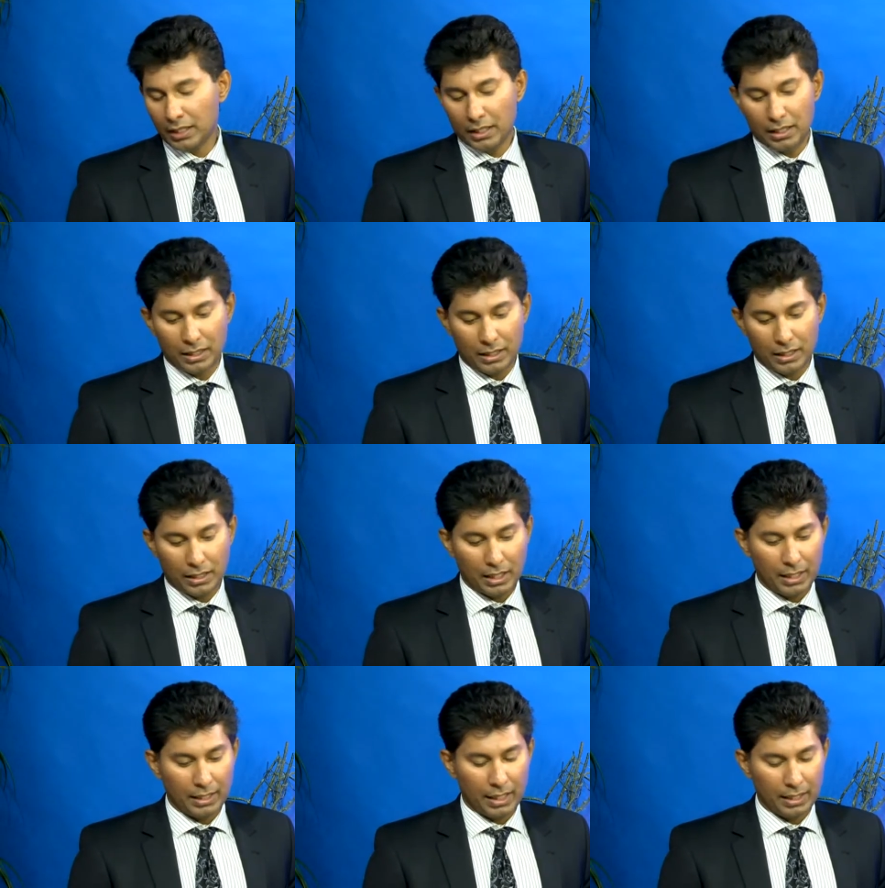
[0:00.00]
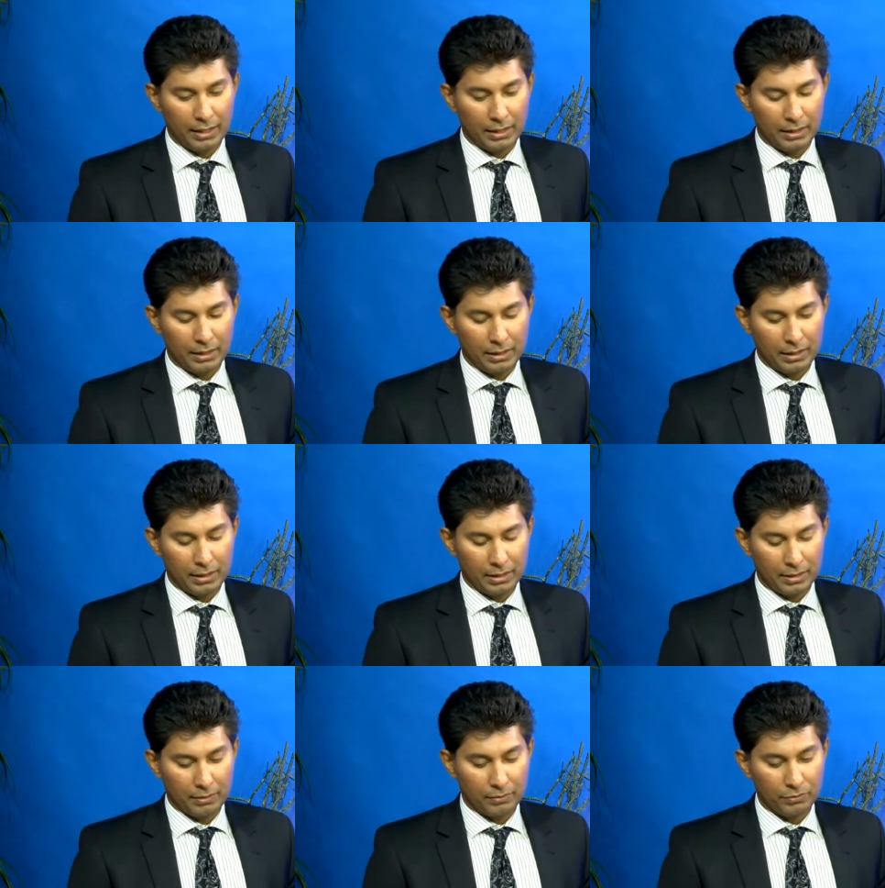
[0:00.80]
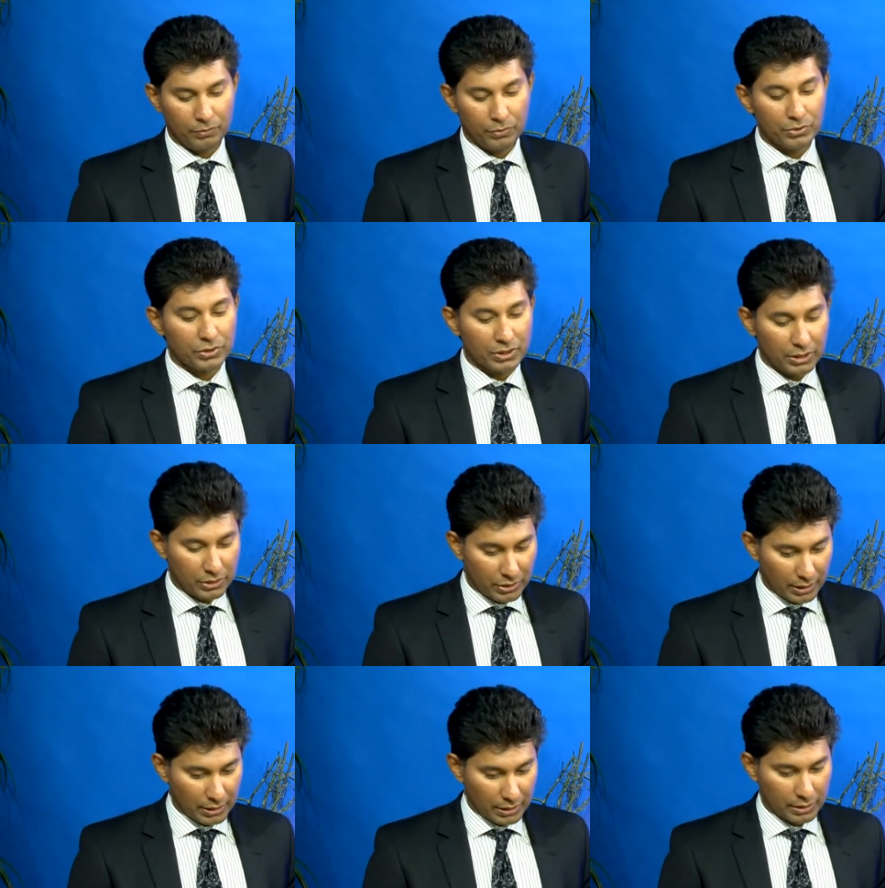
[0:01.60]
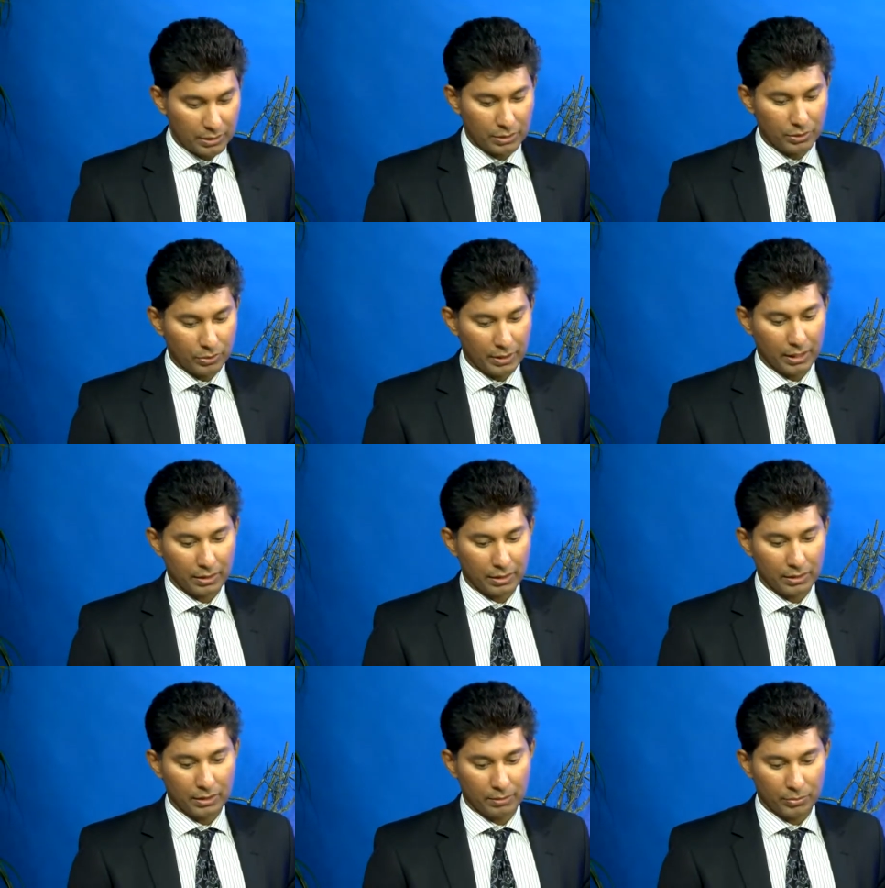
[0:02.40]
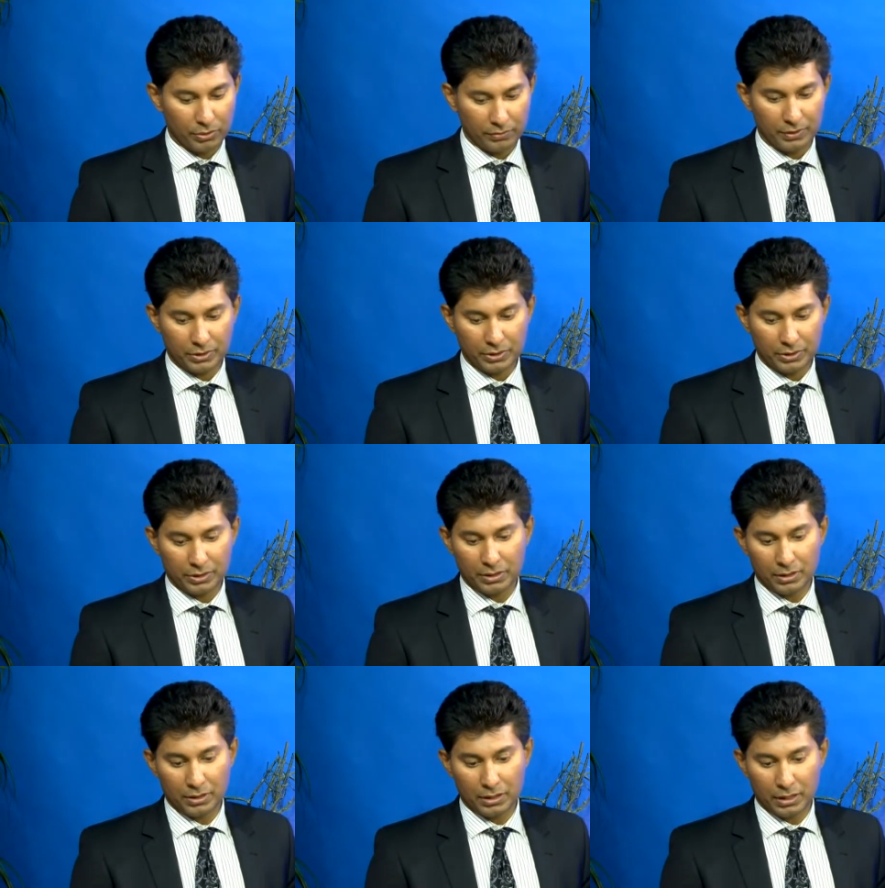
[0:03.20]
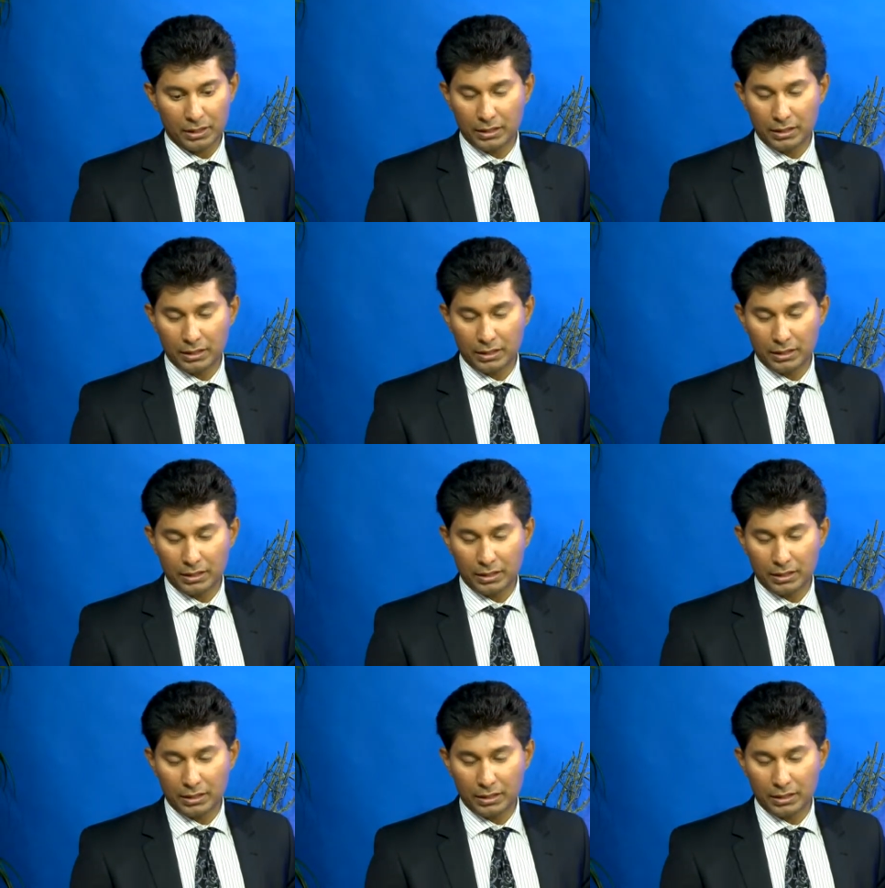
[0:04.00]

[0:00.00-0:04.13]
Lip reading: I would suggest to get a professional